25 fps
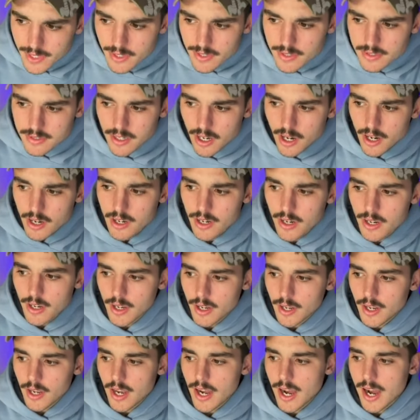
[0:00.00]
So
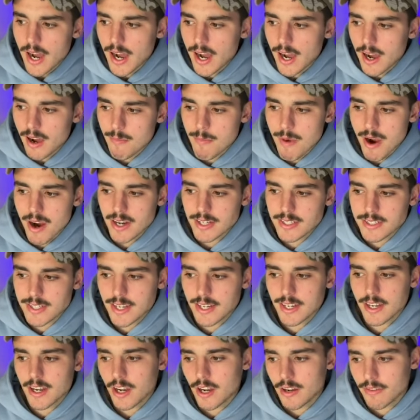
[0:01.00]
uh, Omari
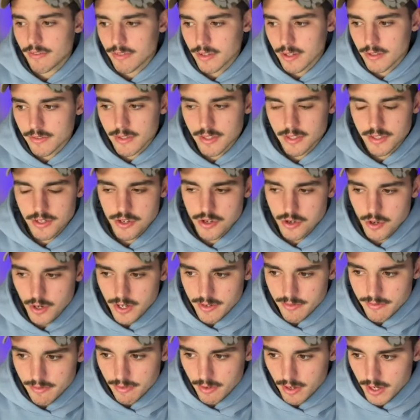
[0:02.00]
Sankofa of the
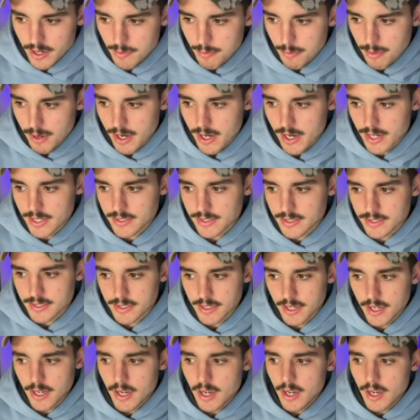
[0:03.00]
Detroit Free Press